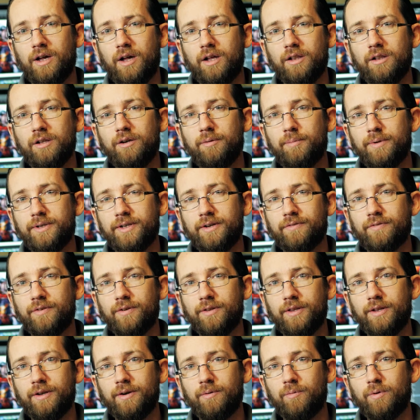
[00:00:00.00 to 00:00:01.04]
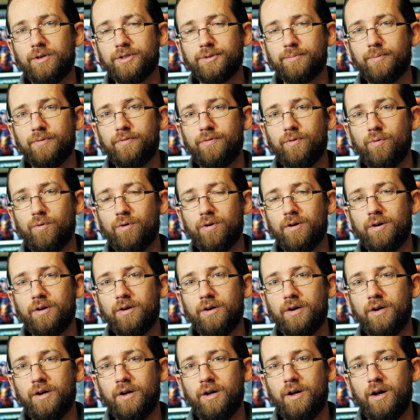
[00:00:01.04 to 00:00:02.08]
a little bit different than it was before.
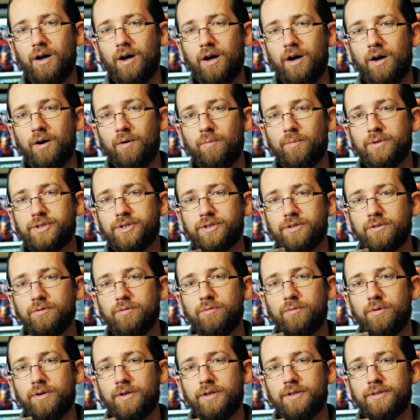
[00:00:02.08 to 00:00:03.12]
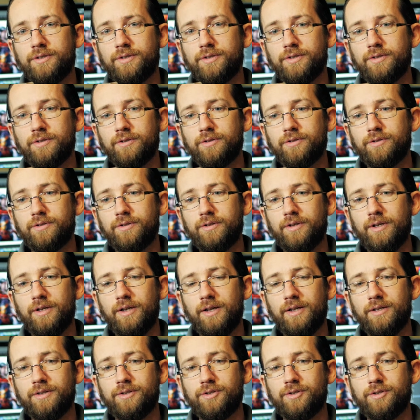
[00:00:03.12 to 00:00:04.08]
We still wanted it